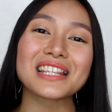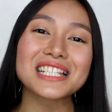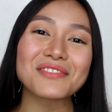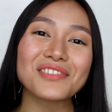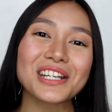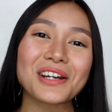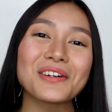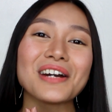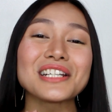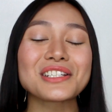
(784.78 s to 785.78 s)
this
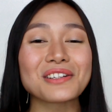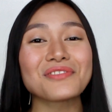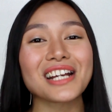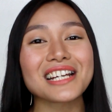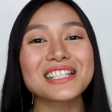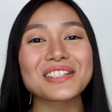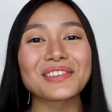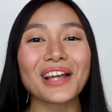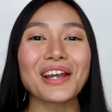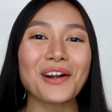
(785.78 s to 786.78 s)
video, and don't forget to
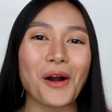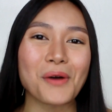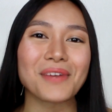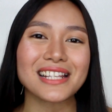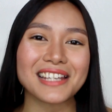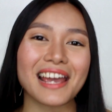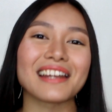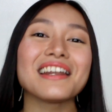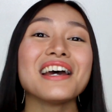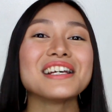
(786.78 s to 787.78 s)
like, comment,
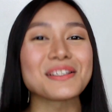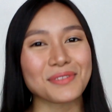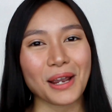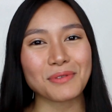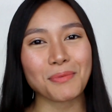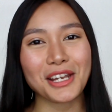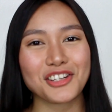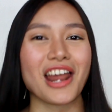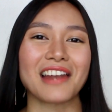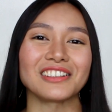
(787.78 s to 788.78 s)
and subscribe to my
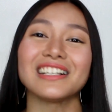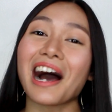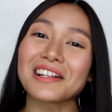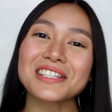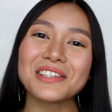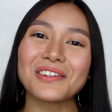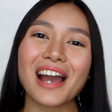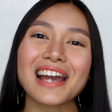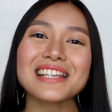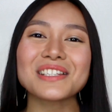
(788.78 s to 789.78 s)
channel. I'll see you
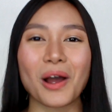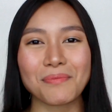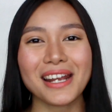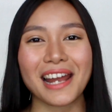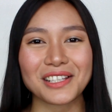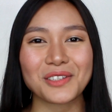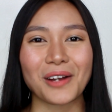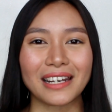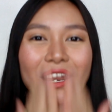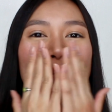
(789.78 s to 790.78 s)
guys on my next
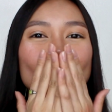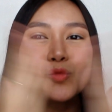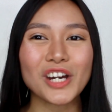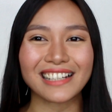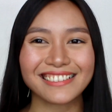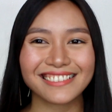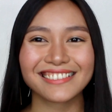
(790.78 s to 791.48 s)
one. Mwah.